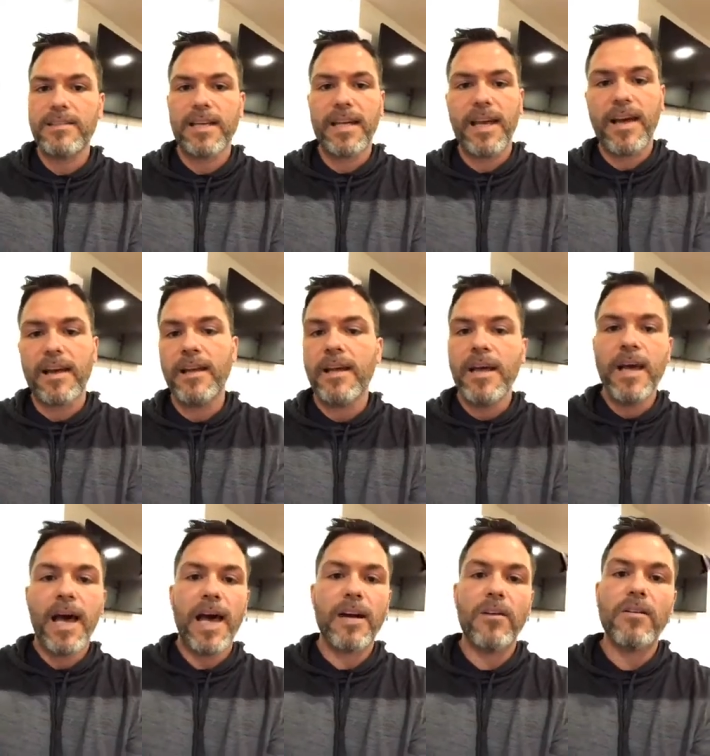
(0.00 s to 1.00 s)
I got
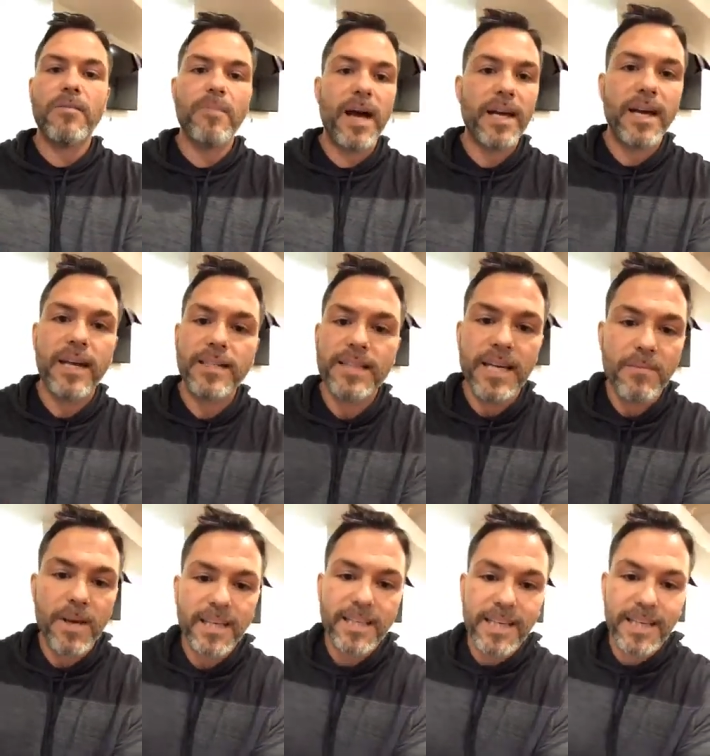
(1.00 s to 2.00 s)
to take
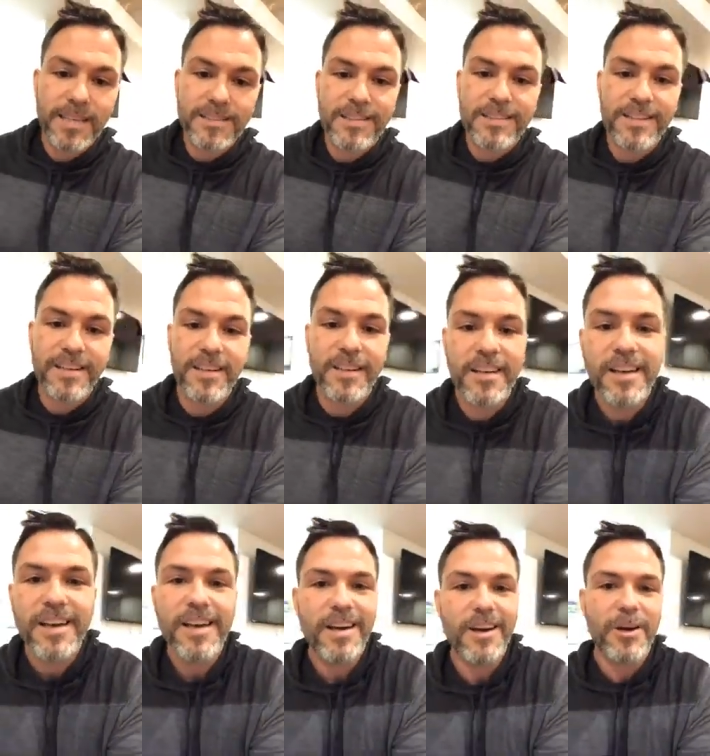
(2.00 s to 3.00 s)
my kids to
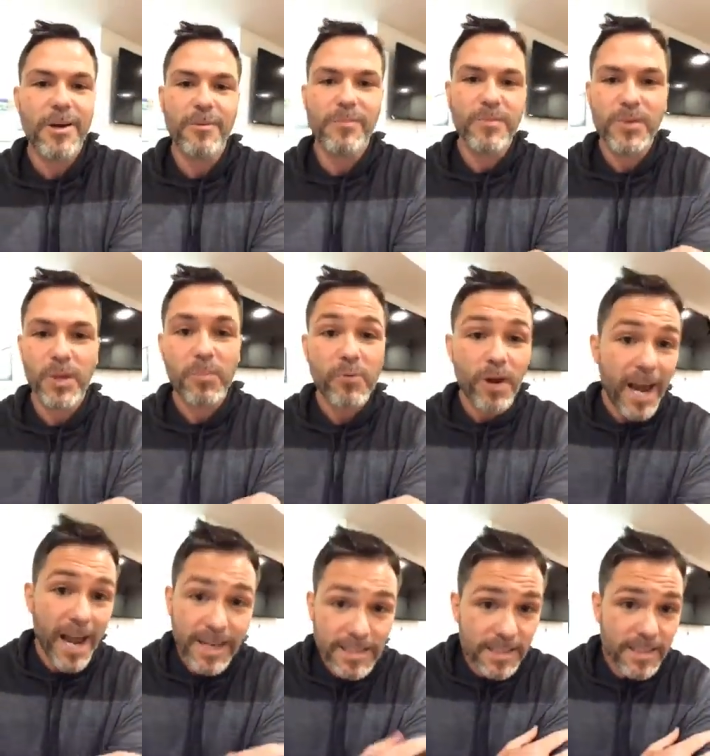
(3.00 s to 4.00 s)

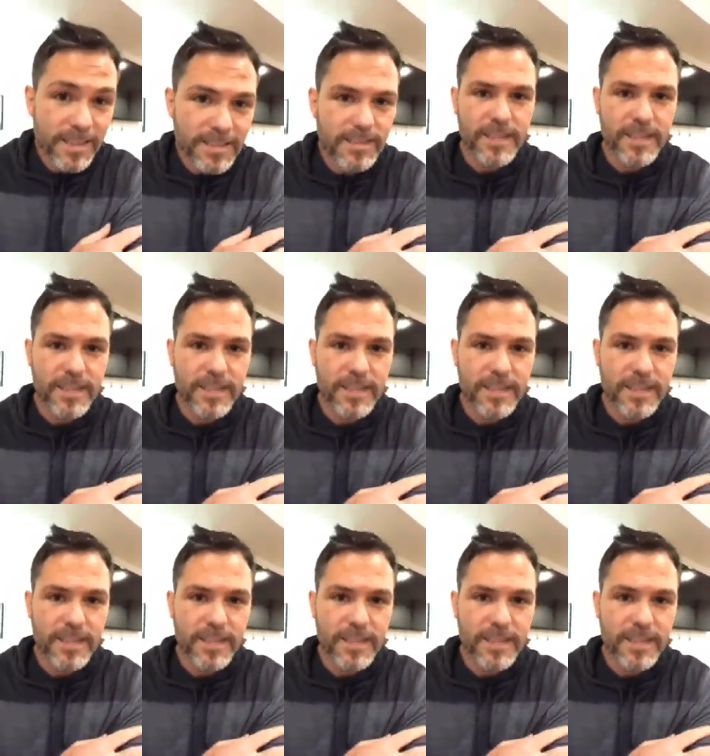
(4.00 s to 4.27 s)
practice.